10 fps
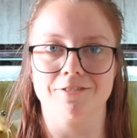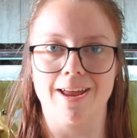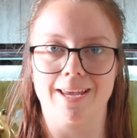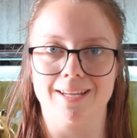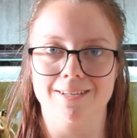
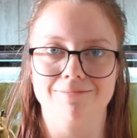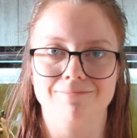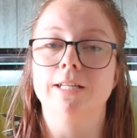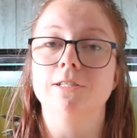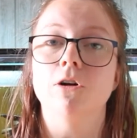dragon.
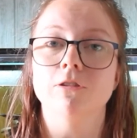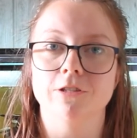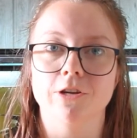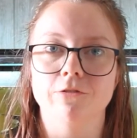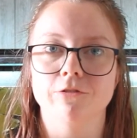It's also
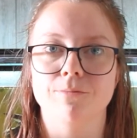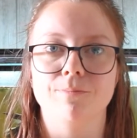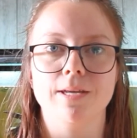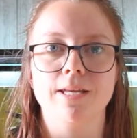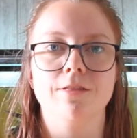known to
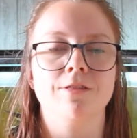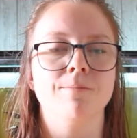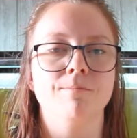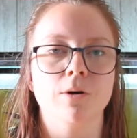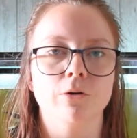be the
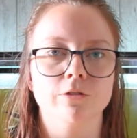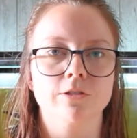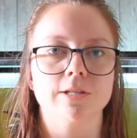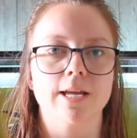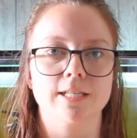
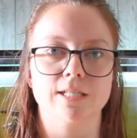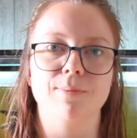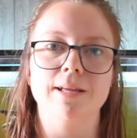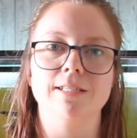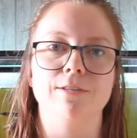most
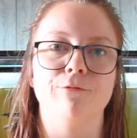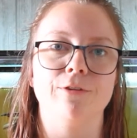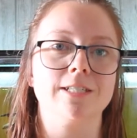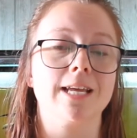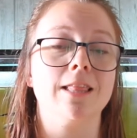expensive
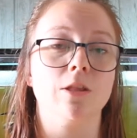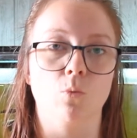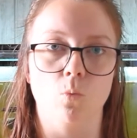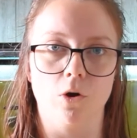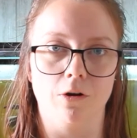fish in the
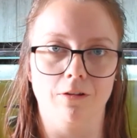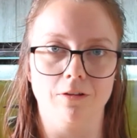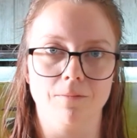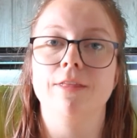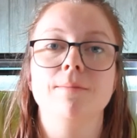
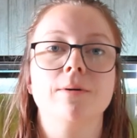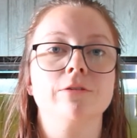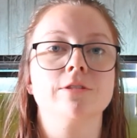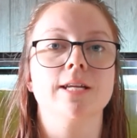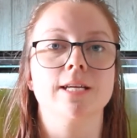world. The
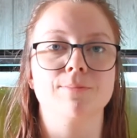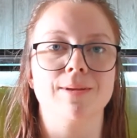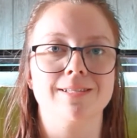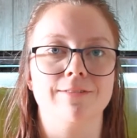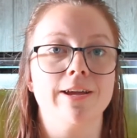most
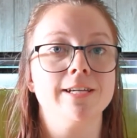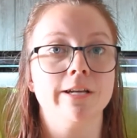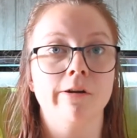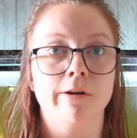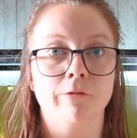expensive
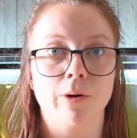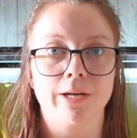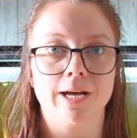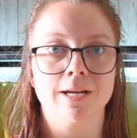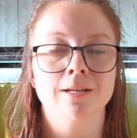Asian
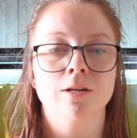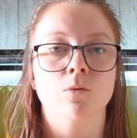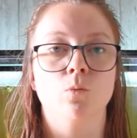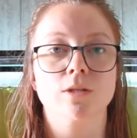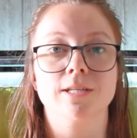arowana
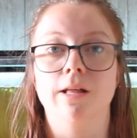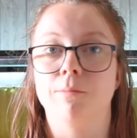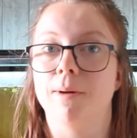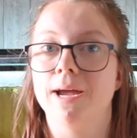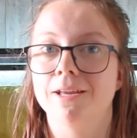was an
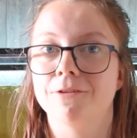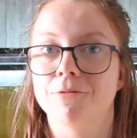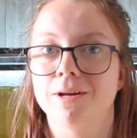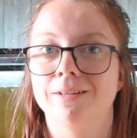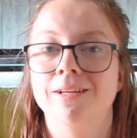albino
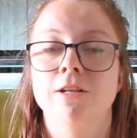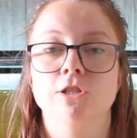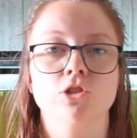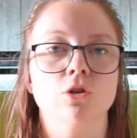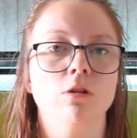one,
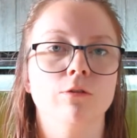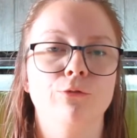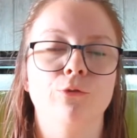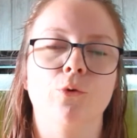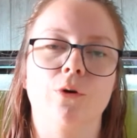sold
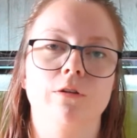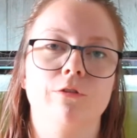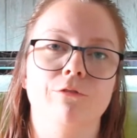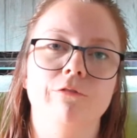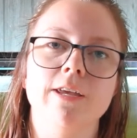for
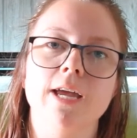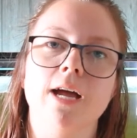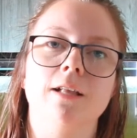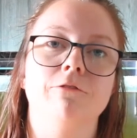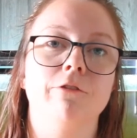
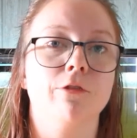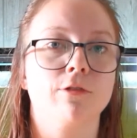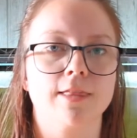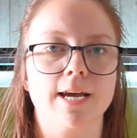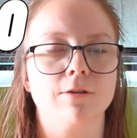
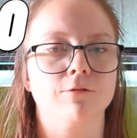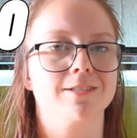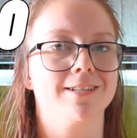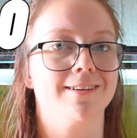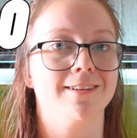
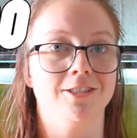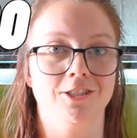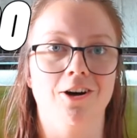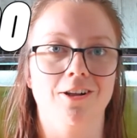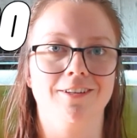
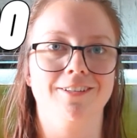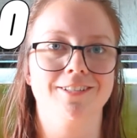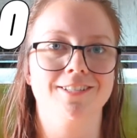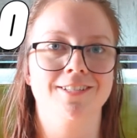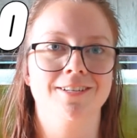
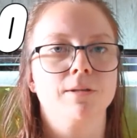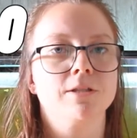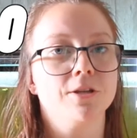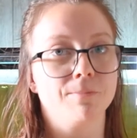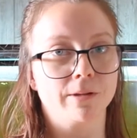$300,000. But
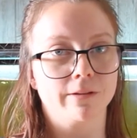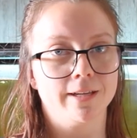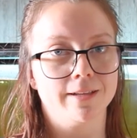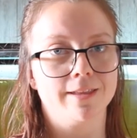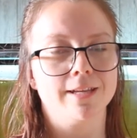
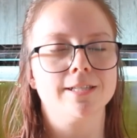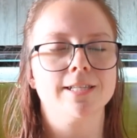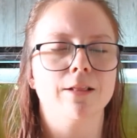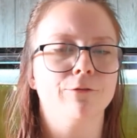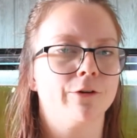typically they
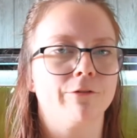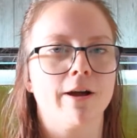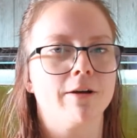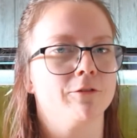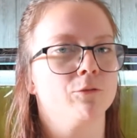sell for
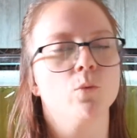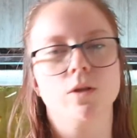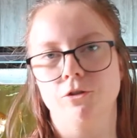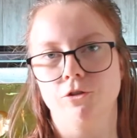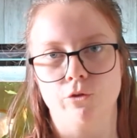around
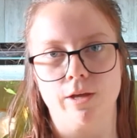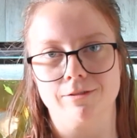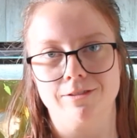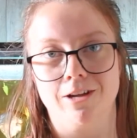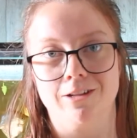$1,000 to
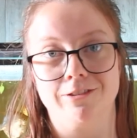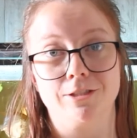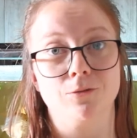$2,000,